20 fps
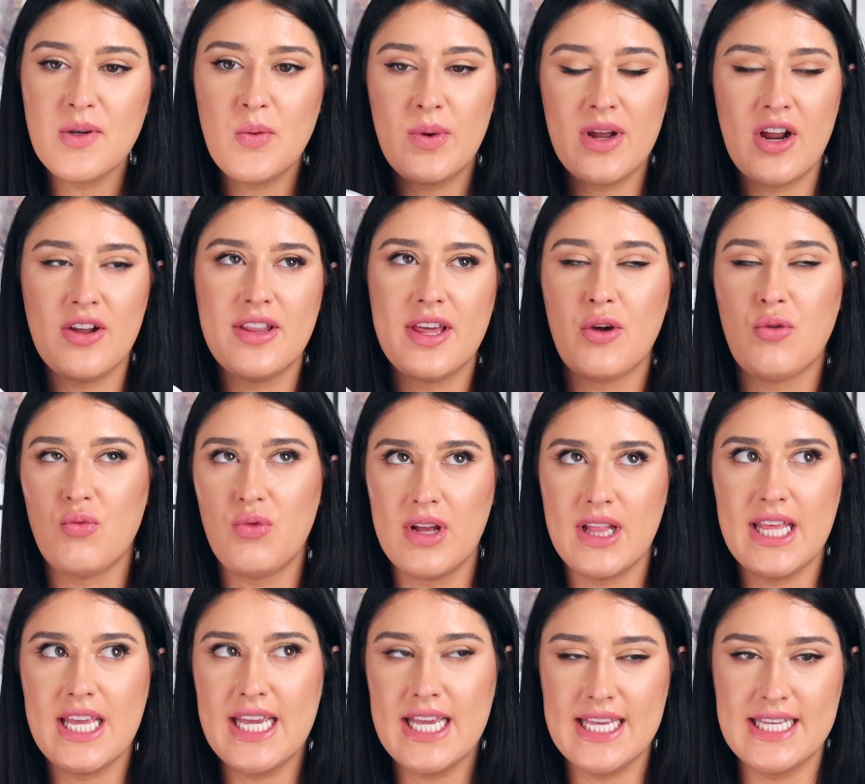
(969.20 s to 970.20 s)
it went on like
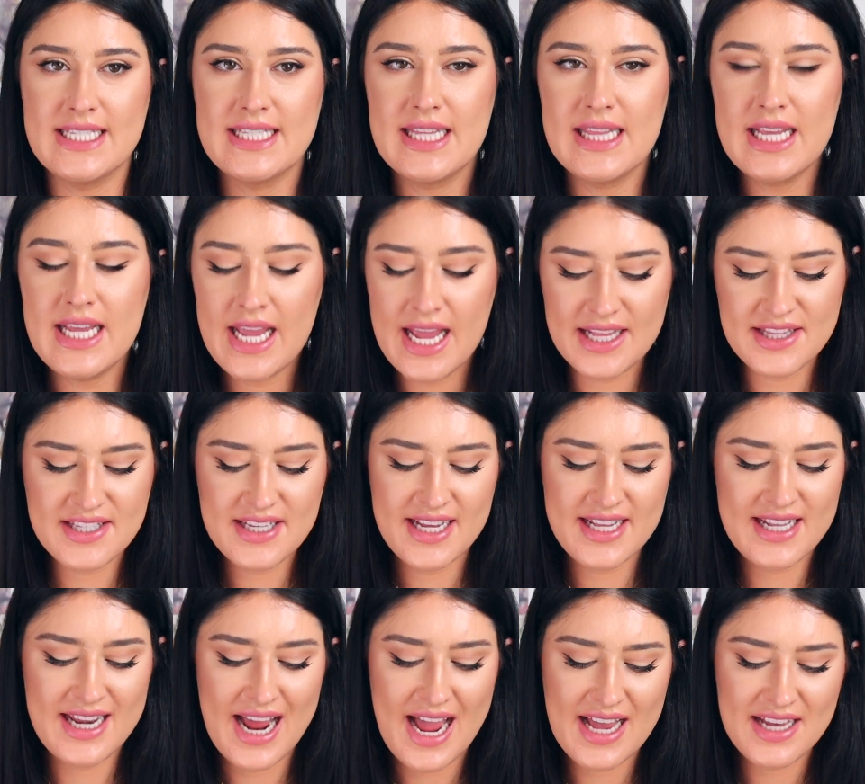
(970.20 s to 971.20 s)
really easily.
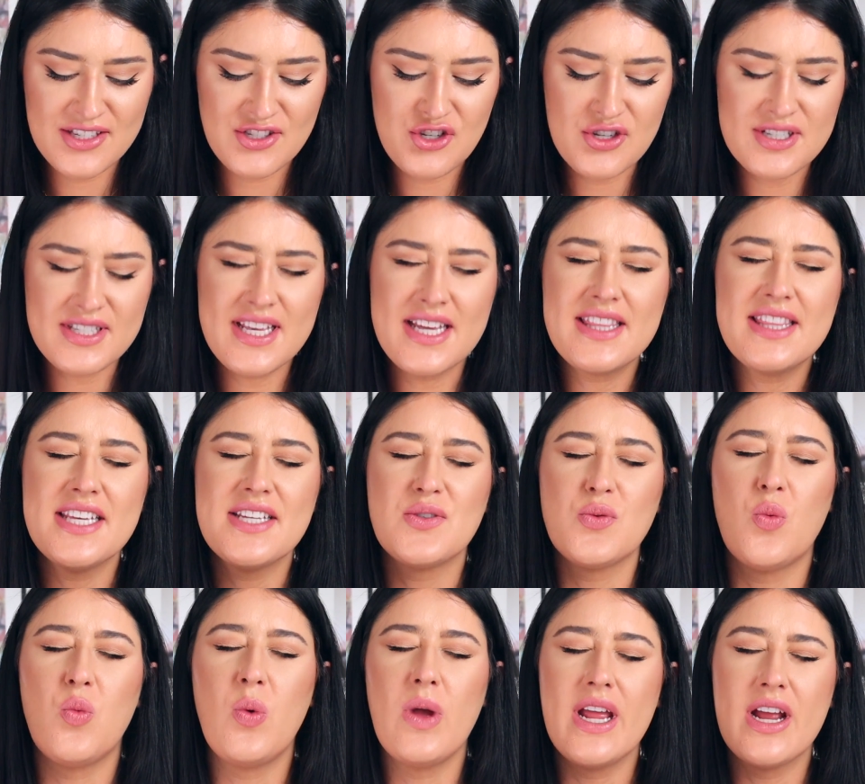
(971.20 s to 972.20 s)
It has just like this
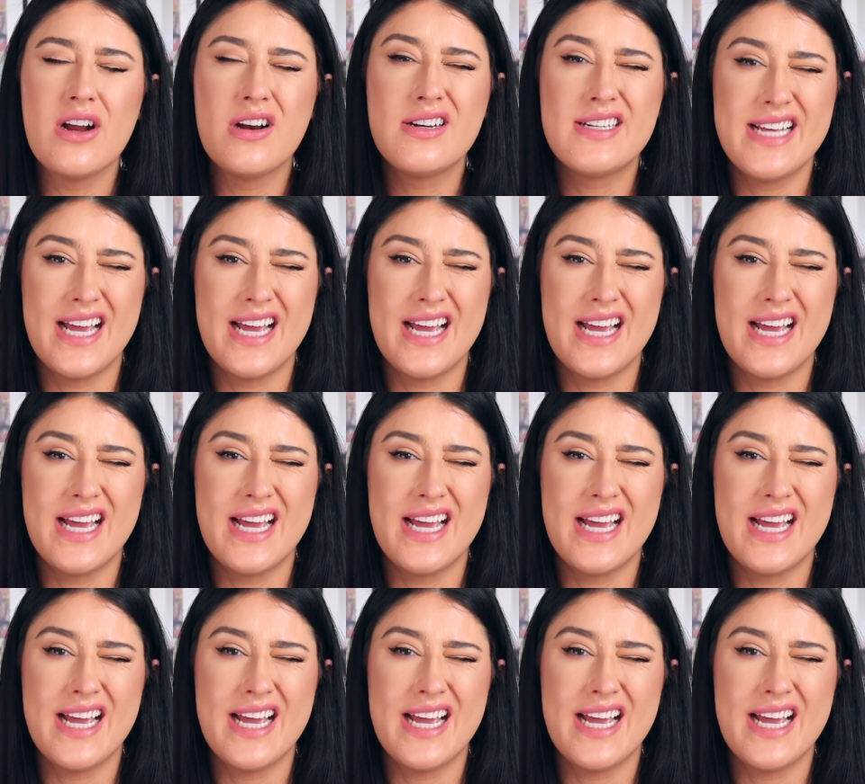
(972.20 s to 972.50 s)
weird